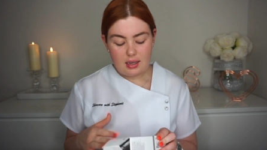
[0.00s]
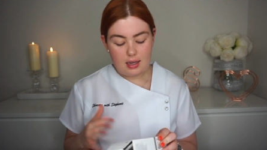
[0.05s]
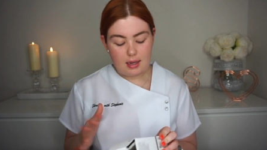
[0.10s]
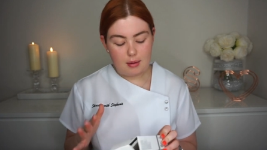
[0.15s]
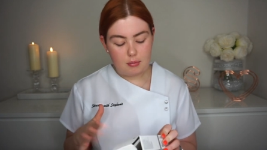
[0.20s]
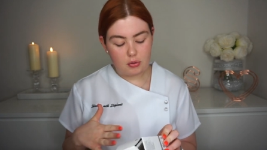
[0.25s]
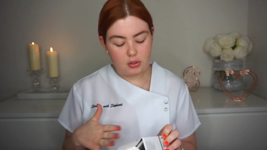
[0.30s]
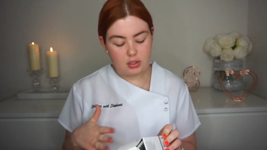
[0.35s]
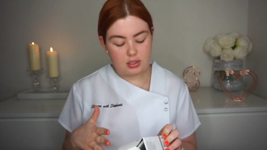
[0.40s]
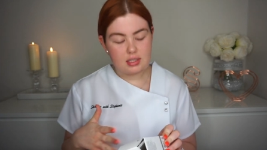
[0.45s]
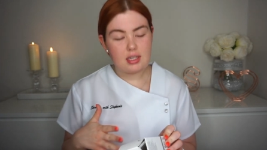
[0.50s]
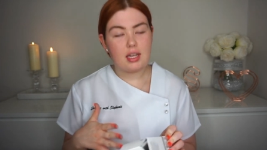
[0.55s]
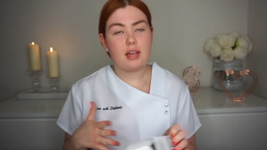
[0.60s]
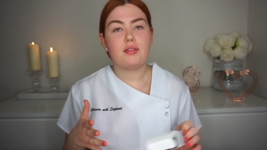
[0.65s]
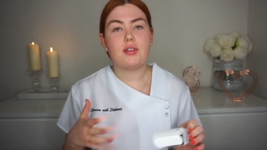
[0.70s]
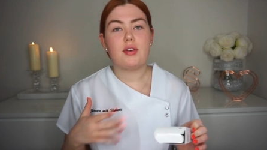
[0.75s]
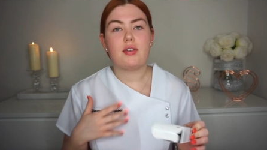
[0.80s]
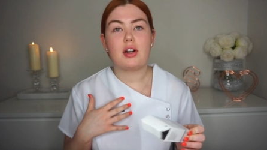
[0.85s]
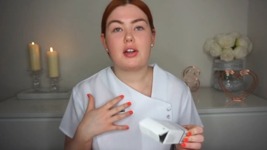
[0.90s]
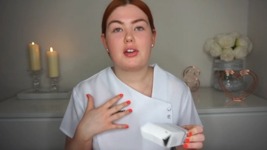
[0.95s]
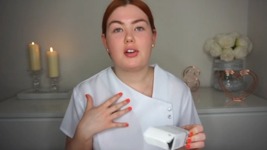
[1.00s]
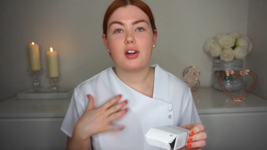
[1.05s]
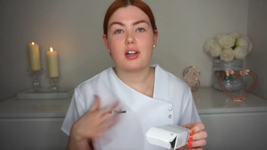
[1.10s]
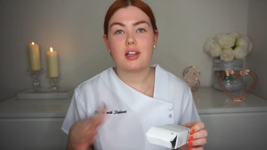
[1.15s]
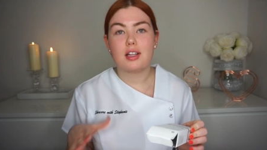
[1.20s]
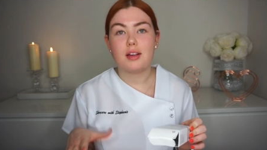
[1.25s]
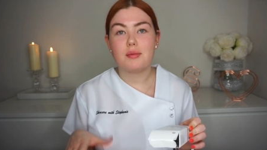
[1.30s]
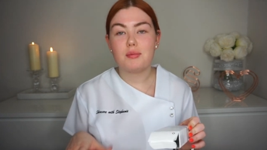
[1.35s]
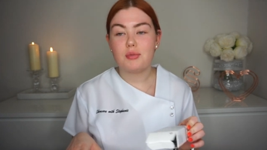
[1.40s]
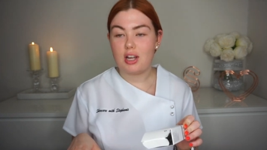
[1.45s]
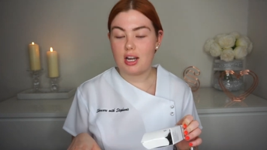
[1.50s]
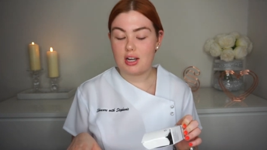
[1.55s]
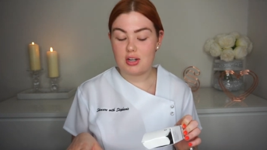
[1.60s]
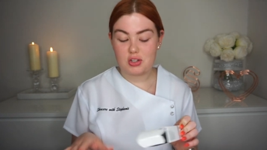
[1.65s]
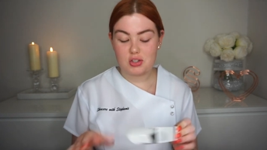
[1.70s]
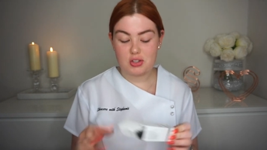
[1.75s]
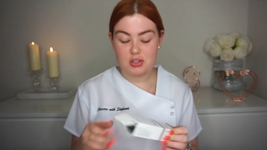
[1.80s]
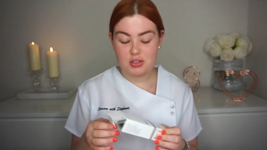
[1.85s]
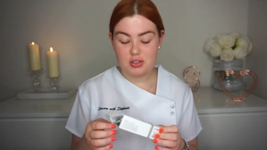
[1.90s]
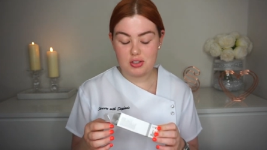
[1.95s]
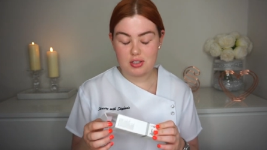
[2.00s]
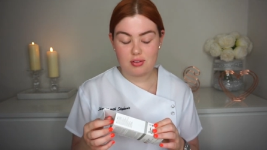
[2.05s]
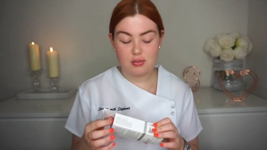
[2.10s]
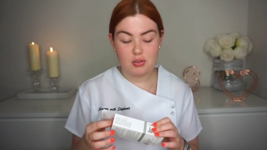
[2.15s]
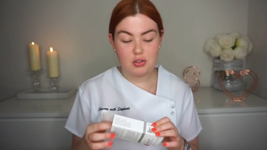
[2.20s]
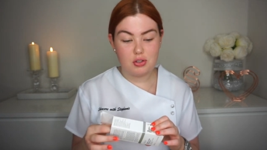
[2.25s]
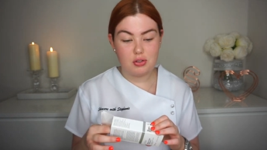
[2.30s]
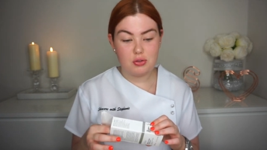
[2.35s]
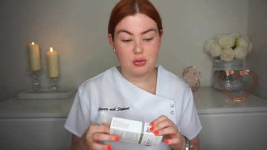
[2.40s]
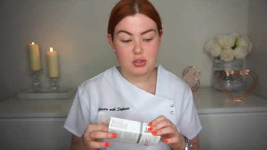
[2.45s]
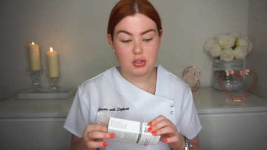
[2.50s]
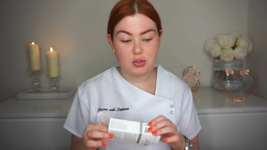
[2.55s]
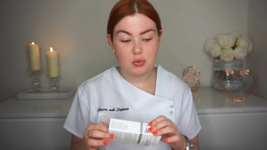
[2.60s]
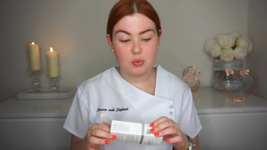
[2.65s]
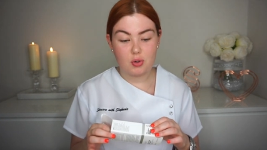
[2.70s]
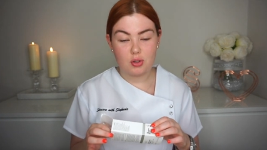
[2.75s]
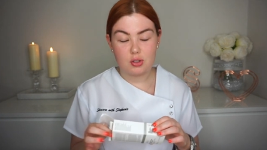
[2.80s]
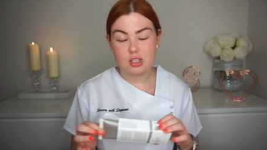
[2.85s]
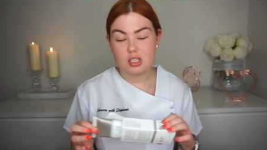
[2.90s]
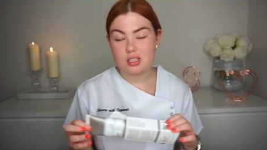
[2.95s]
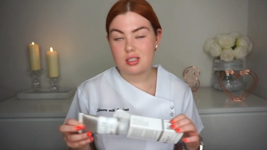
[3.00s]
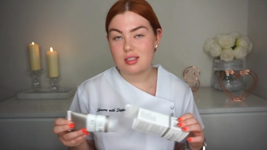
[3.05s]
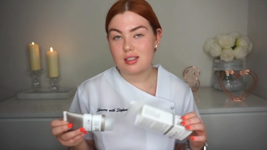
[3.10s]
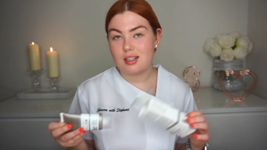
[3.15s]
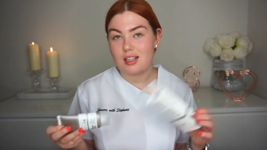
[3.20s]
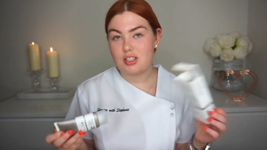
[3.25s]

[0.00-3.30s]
I'm going to say I've never had none of them reactions. I've only used it once.